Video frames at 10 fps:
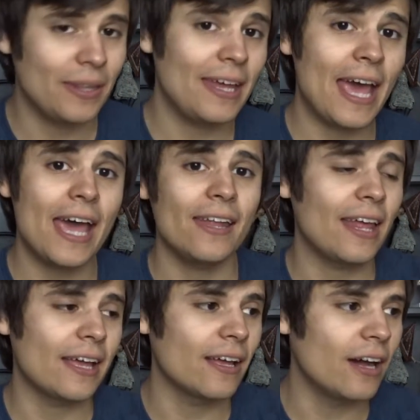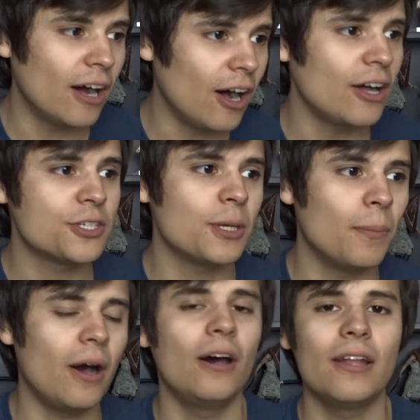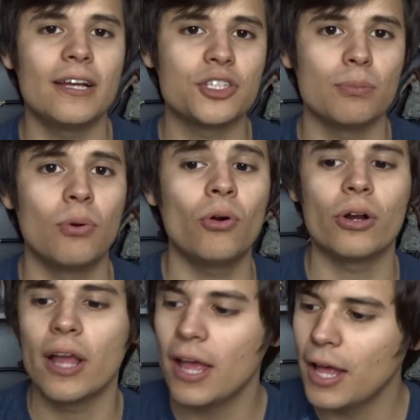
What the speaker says: and they had awesome online support.